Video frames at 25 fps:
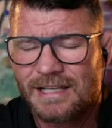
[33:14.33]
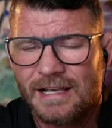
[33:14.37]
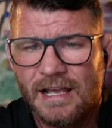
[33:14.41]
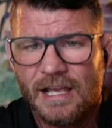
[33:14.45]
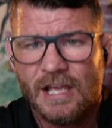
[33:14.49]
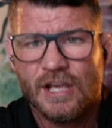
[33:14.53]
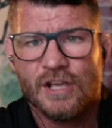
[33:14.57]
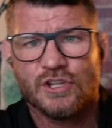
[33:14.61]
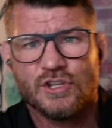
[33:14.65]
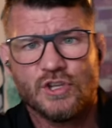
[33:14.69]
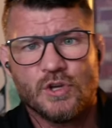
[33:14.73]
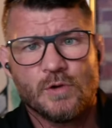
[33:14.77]

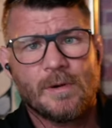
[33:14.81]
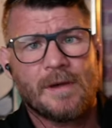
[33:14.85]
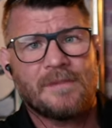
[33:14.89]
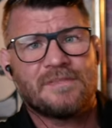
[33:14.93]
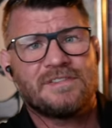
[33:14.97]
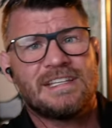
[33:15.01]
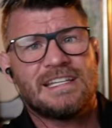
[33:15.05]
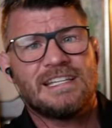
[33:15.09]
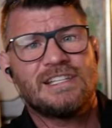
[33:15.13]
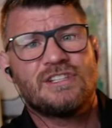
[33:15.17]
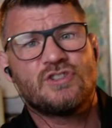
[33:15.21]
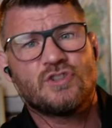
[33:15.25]
U F
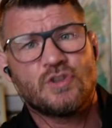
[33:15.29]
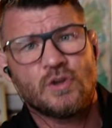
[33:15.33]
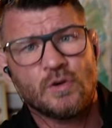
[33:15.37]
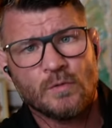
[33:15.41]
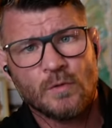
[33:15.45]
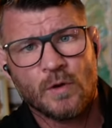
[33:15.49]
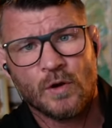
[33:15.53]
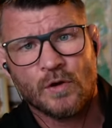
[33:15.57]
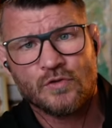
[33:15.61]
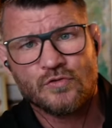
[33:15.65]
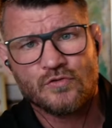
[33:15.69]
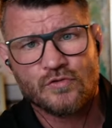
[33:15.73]
C two
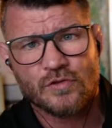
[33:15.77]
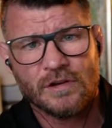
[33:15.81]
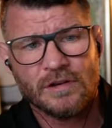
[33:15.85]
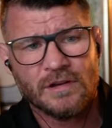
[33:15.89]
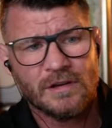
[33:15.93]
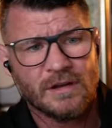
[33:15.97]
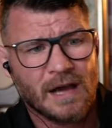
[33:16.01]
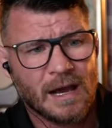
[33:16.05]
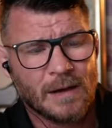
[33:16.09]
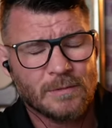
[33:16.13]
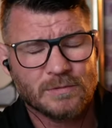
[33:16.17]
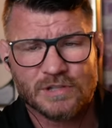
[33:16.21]
hundred,
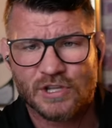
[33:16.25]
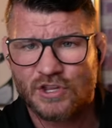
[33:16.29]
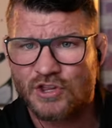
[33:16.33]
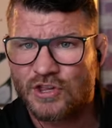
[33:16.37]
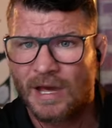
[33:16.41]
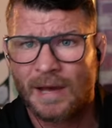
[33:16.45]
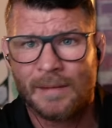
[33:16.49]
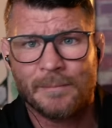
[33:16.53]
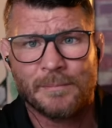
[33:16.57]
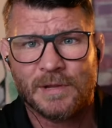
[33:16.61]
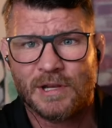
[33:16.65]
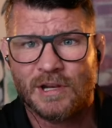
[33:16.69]
I was the
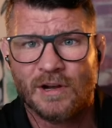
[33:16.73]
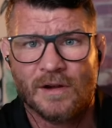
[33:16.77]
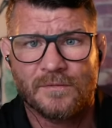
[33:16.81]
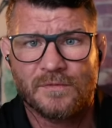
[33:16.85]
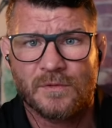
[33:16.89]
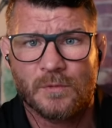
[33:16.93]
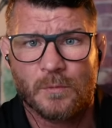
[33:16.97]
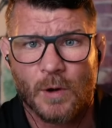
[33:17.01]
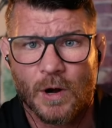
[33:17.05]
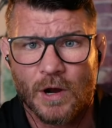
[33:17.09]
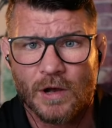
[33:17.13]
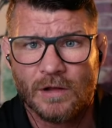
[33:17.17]
champion of
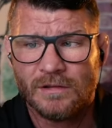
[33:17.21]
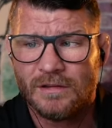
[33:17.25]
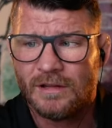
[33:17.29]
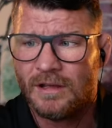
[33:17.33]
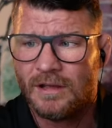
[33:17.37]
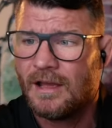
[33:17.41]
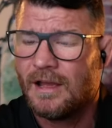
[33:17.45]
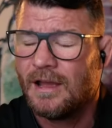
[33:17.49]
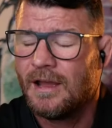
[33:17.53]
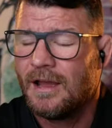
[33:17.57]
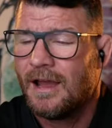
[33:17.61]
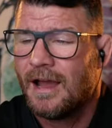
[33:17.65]
the world,
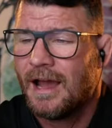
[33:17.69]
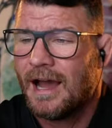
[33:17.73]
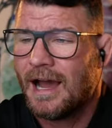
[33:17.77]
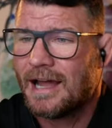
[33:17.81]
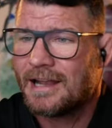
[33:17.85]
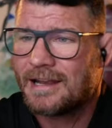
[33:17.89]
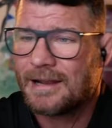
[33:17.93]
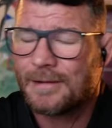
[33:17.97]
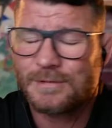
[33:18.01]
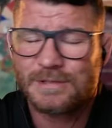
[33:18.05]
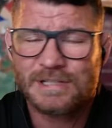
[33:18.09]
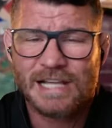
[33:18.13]

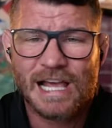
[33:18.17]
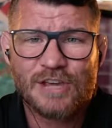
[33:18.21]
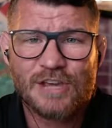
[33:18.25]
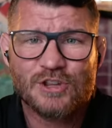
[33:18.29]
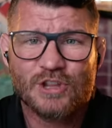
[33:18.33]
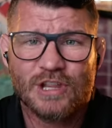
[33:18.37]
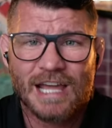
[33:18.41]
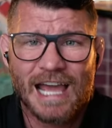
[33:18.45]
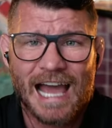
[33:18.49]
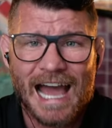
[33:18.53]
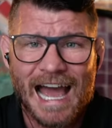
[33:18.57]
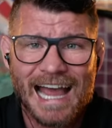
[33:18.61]
and I was
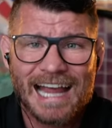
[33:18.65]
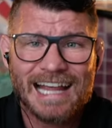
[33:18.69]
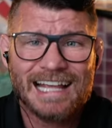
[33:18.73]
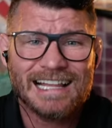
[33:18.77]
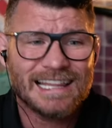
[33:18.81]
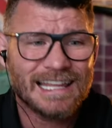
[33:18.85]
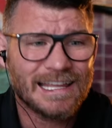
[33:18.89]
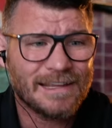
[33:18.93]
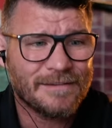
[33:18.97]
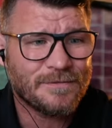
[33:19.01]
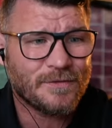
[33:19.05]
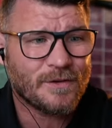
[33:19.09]
actually
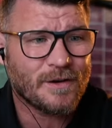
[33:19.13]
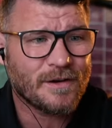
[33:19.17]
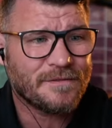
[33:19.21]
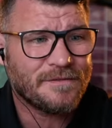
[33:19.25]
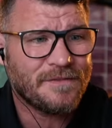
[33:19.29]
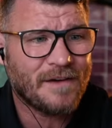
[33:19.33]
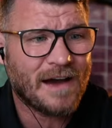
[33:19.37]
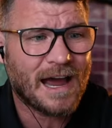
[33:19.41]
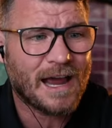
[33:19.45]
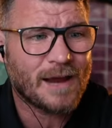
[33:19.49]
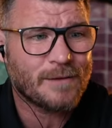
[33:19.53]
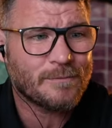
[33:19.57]
angling for a
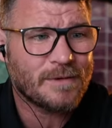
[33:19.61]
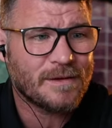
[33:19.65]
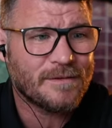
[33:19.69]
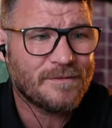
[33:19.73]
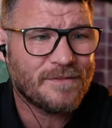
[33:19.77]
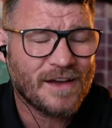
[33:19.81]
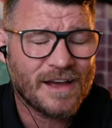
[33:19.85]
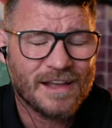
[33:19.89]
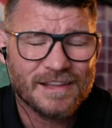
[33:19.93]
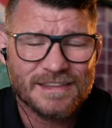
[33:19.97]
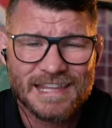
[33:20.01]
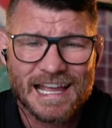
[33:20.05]
fight with
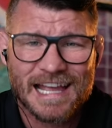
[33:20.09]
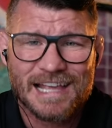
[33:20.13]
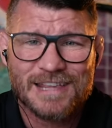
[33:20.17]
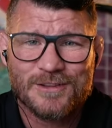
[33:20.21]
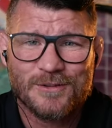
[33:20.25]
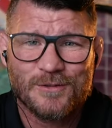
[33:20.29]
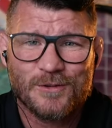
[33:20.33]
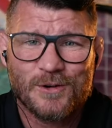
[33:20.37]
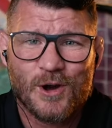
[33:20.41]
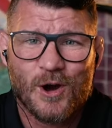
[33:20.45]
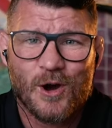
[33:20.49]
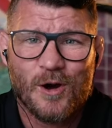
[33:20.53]
uh,
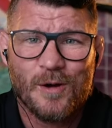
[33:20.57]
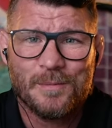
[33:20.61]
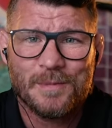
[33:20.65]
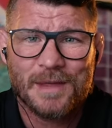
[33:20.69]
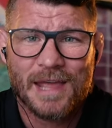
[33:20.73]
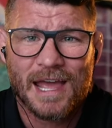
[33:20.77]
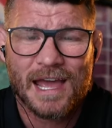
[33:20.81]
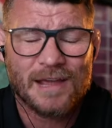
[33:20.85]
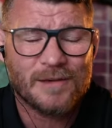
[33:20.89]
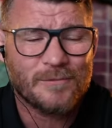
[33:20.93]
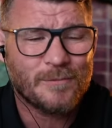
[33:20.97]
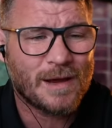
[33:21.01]
Daniel
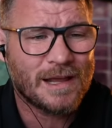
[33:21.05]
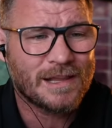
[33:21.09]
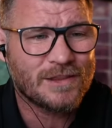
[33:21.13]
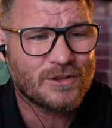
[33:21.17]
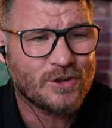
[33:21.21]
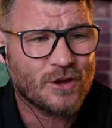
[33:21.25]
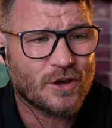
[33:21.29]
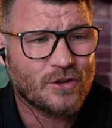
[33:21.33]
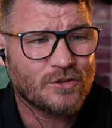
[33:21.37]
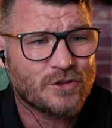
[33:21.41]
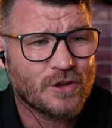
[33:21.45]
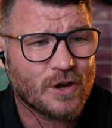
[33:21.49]
Cormier when
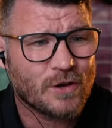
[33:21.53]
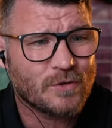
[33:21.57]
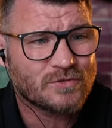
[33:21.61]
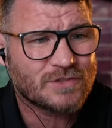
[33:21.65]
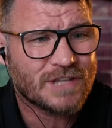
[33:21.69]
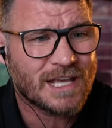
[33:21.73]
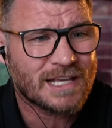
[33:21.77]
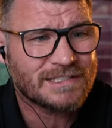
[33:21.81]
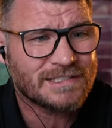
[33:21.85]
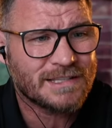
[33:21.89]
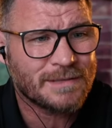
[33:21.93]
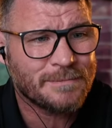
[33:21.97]
John Jones
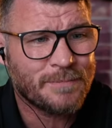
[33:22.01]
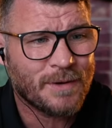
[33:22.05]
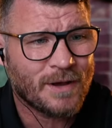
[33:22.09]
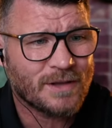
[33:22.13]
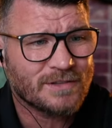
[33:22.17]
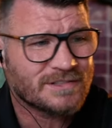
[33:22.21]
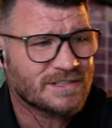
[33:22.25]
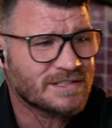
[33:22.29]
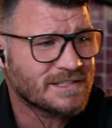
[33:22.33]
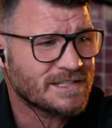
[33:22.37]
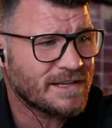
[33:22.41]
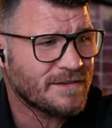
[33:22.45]
tested
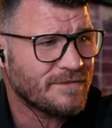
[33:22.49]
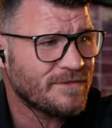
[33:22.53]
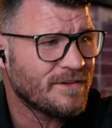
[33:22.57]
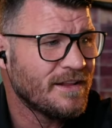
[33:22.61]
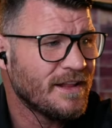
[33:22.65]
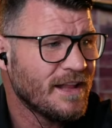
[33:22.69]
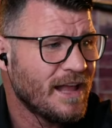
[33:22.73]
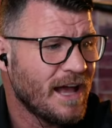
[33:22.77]
positive.